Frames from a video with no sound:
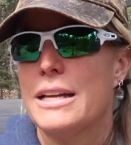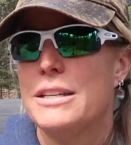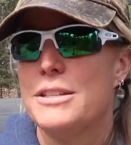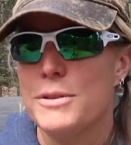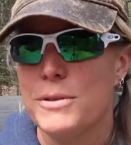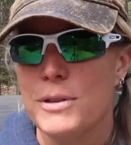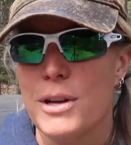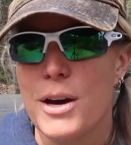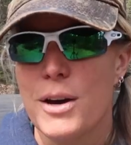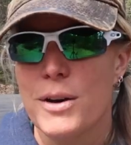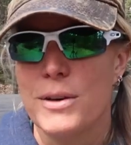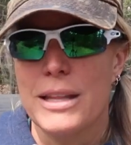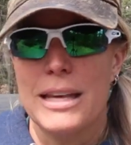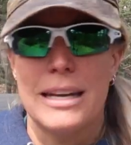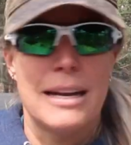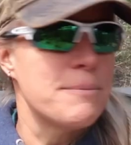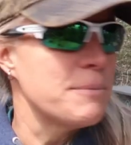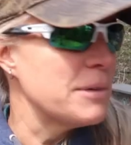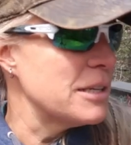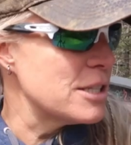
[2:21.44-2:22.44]
I do know
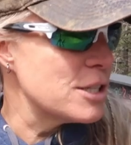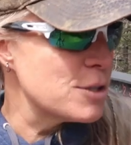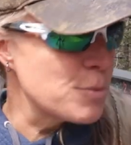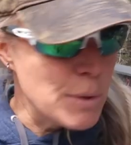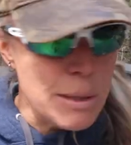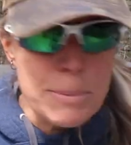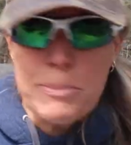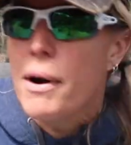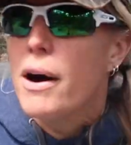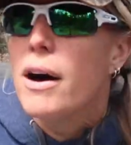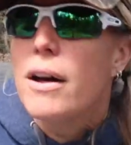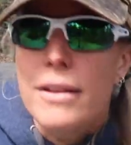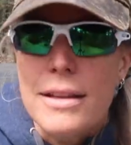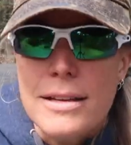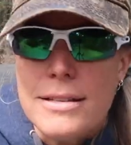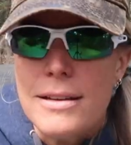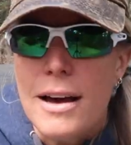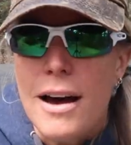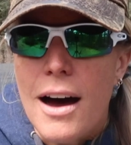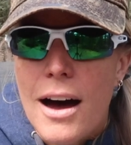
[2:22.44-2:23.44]
that I'm going to sweep all
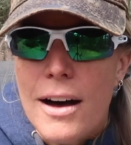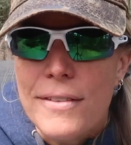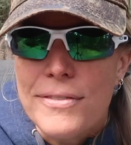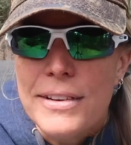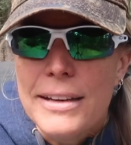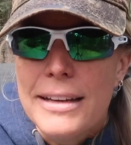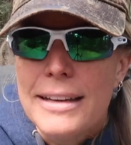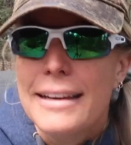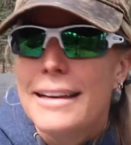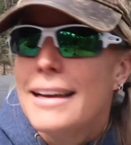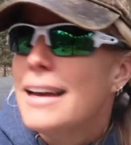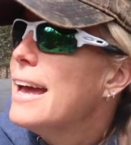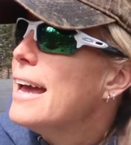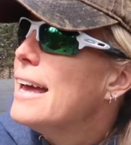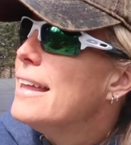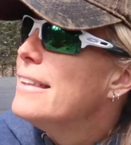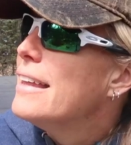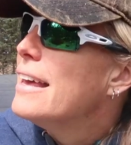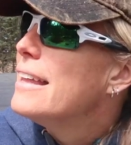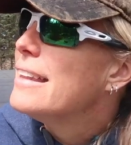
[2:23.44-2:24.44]
this off,
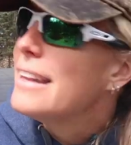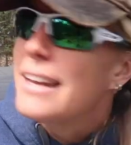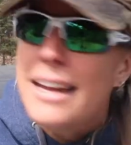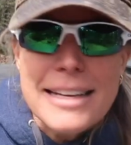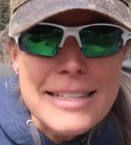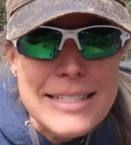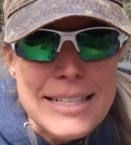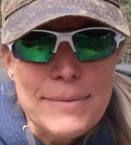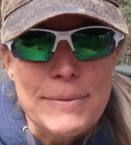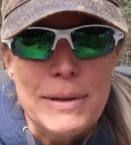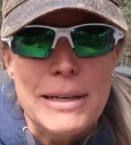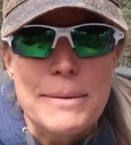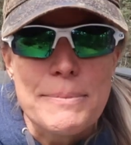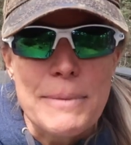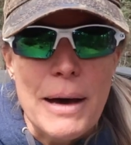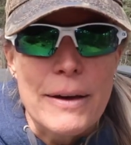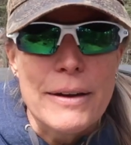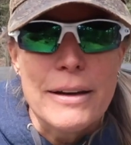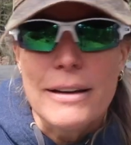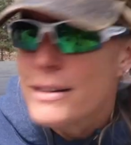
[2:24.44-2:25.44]
and then the next time I
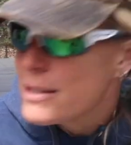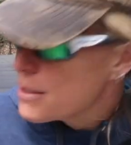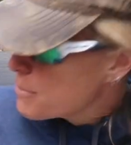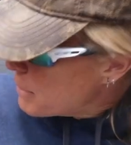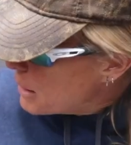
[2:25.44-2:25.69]
come out here, there's